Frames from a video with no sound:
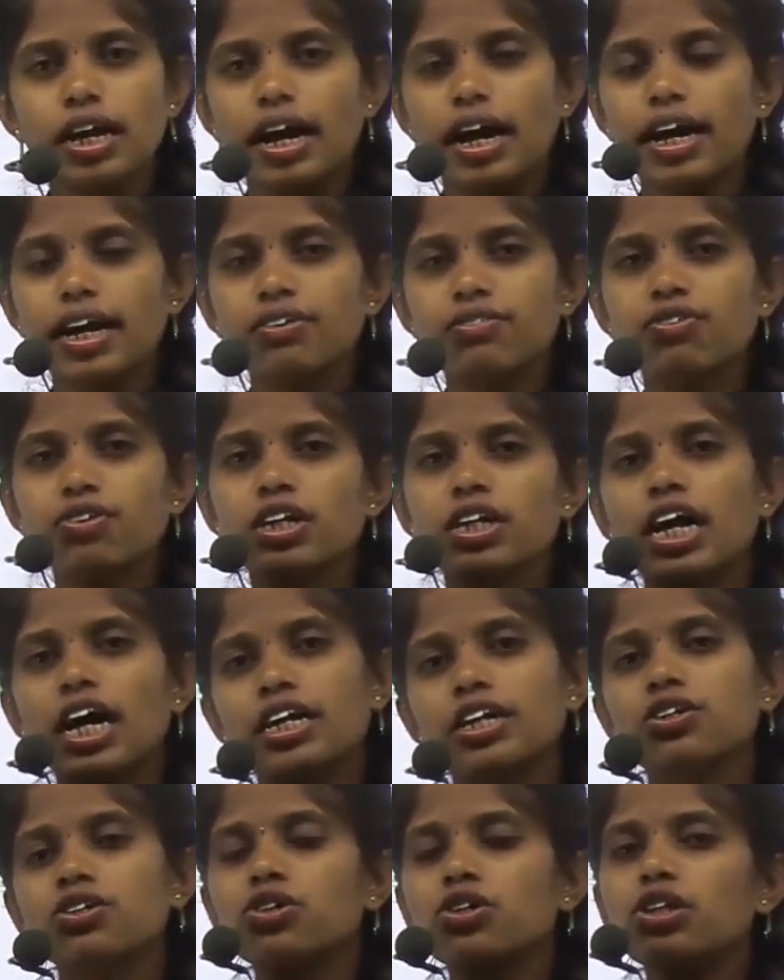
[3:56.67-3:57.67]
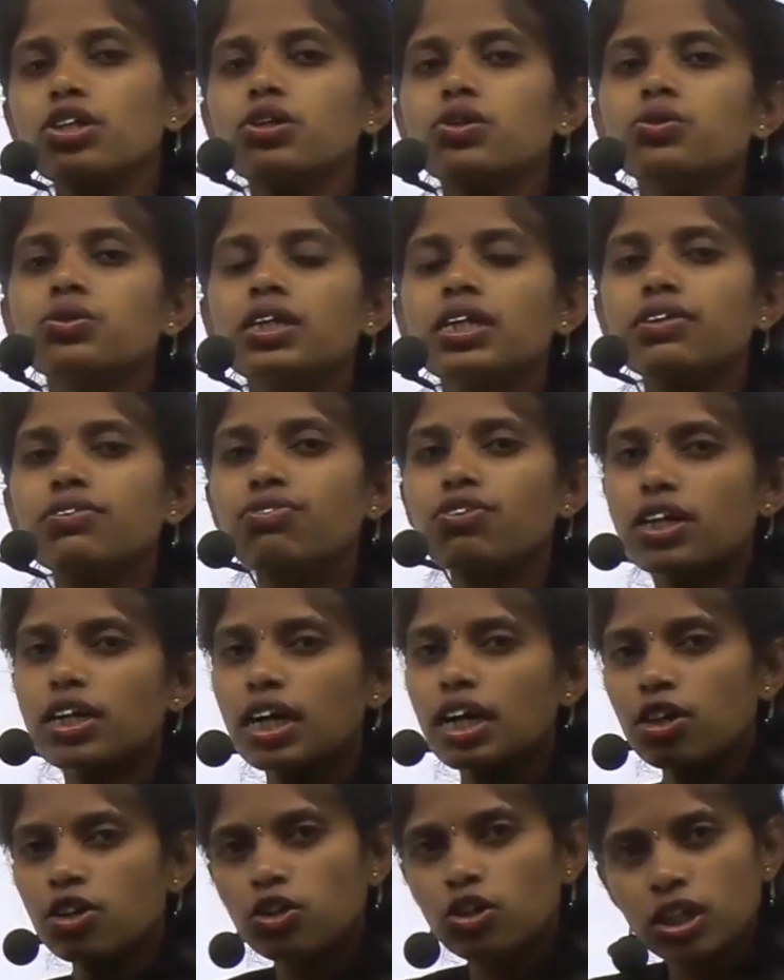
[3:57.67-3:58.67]
And for control unit, for
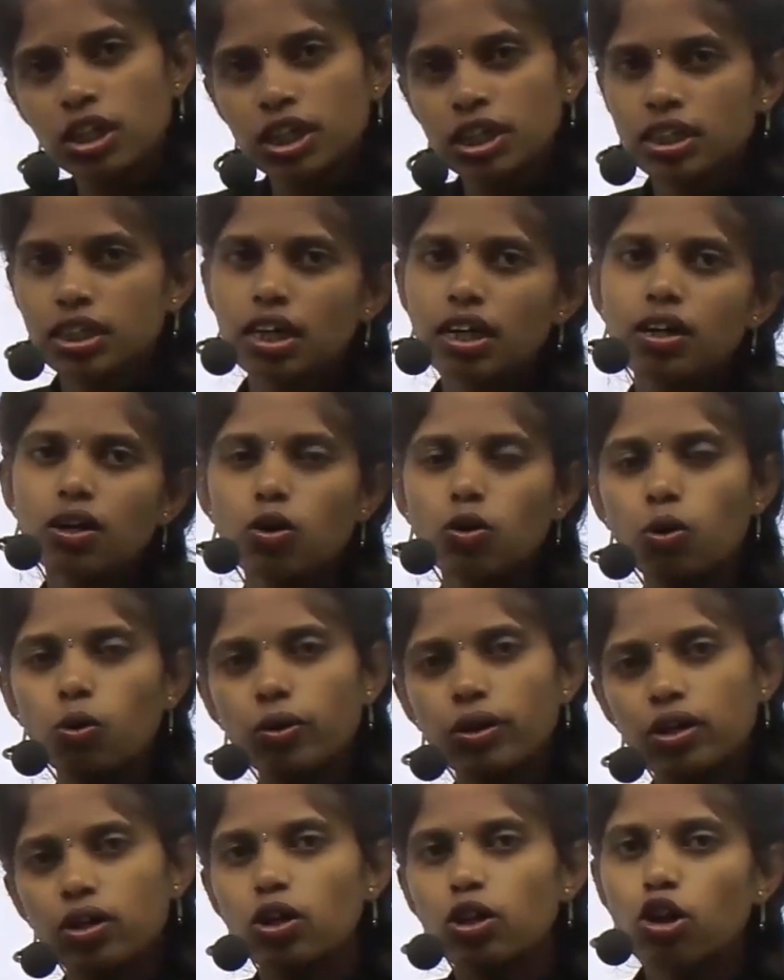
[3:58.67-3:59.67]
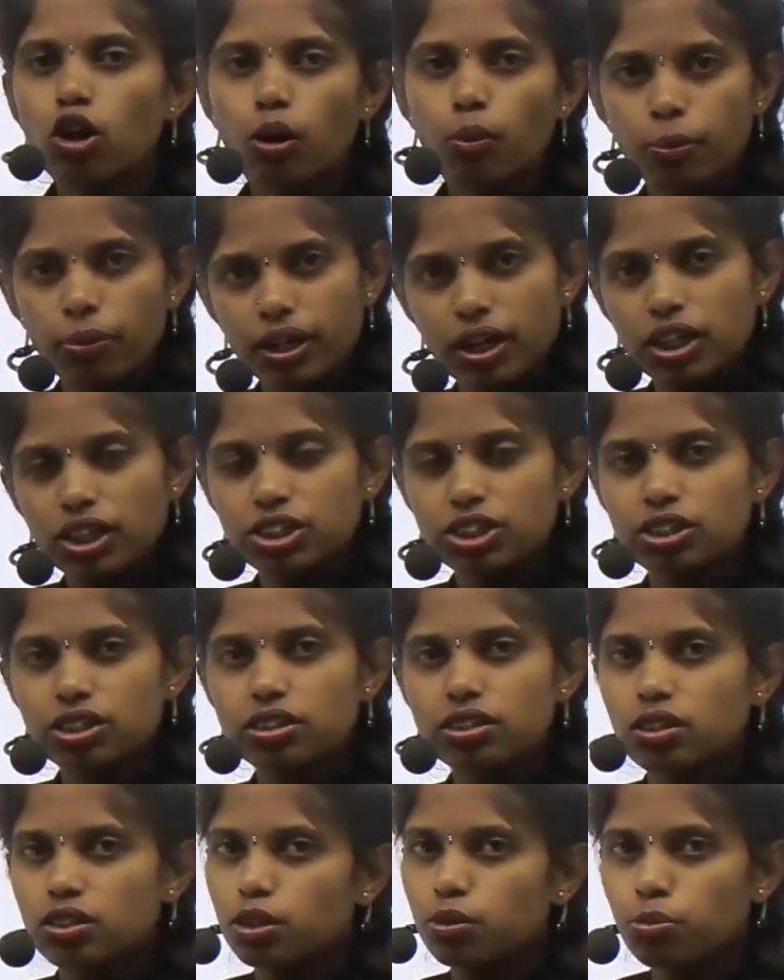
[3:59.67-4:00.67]
controlling the overall
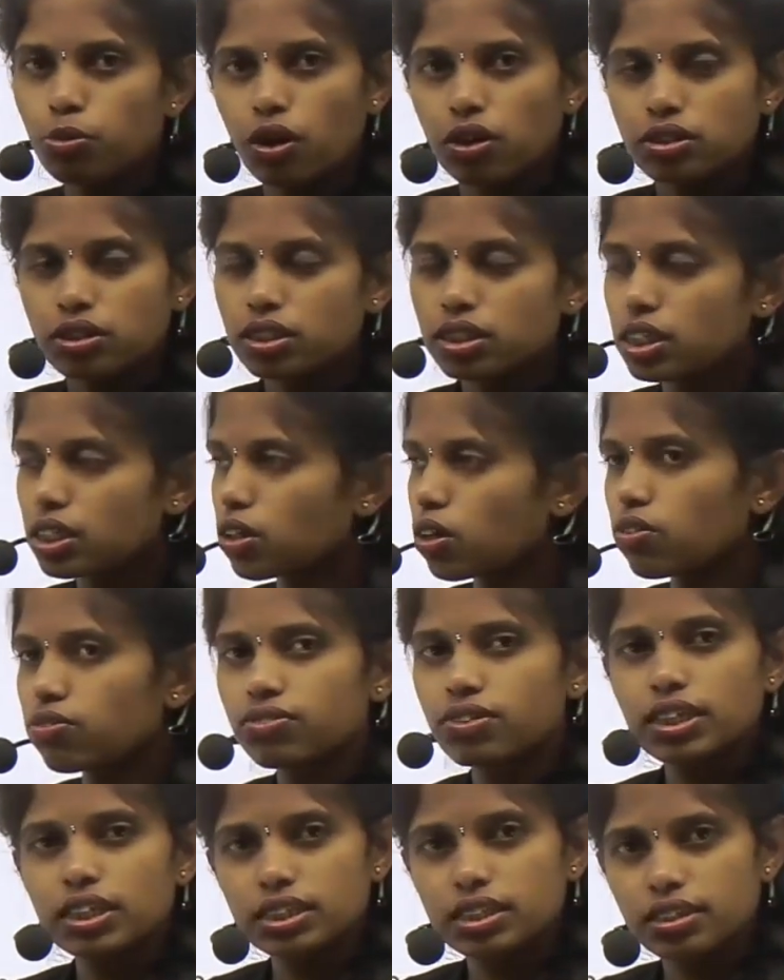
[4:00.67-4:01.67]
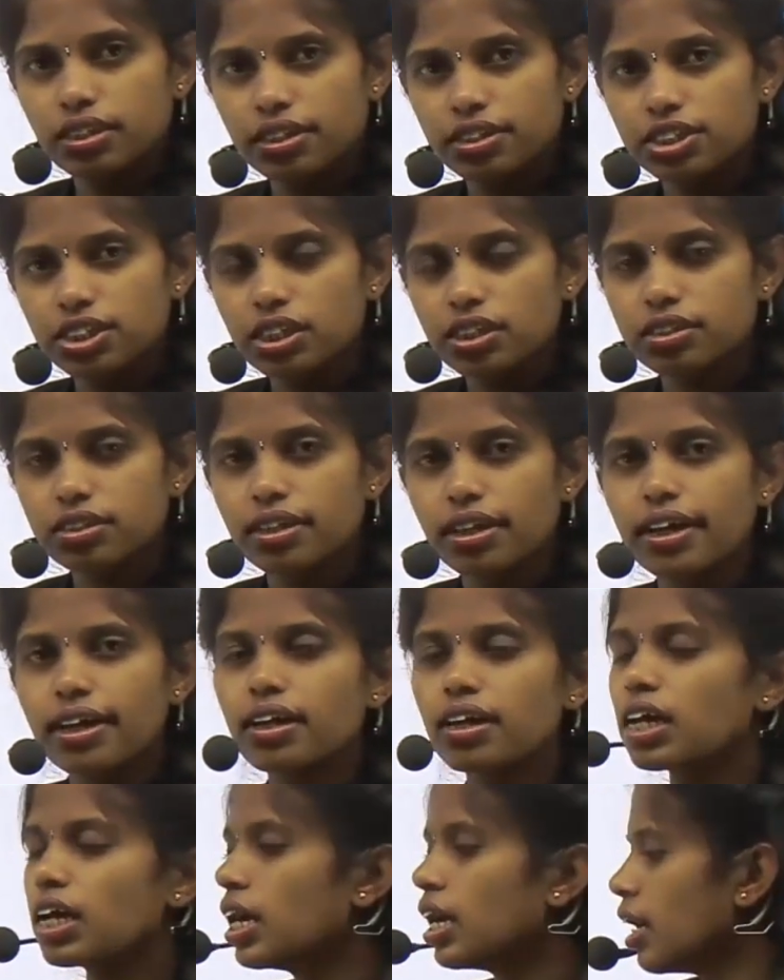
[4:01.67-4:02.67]
operations or the processing of the instructions there.
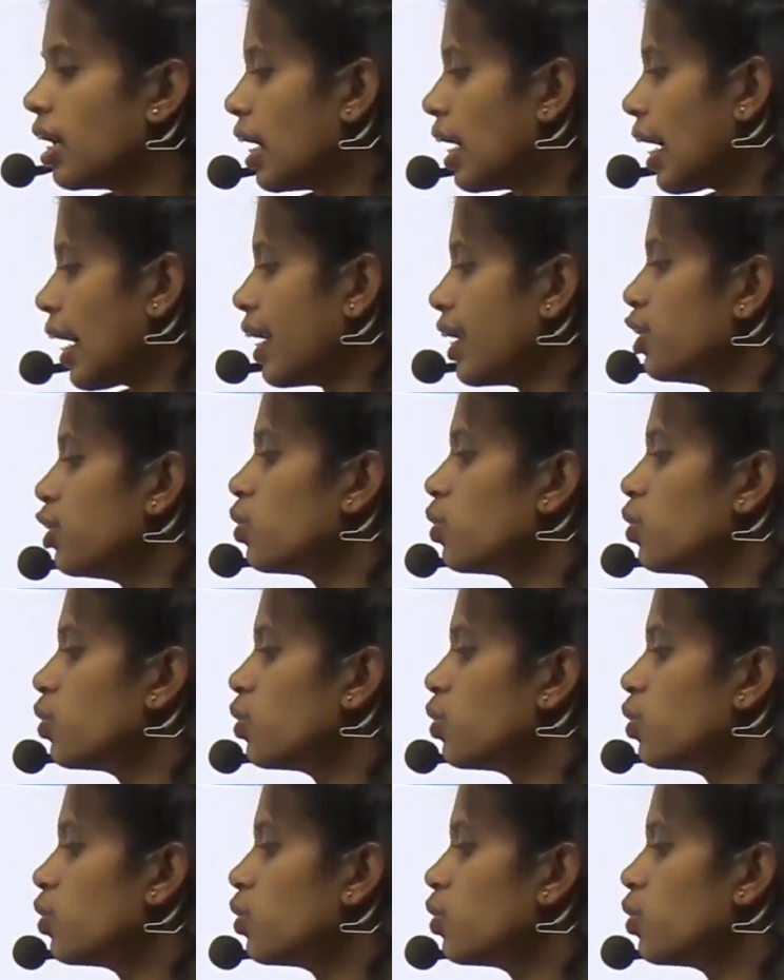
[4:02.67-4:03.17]
And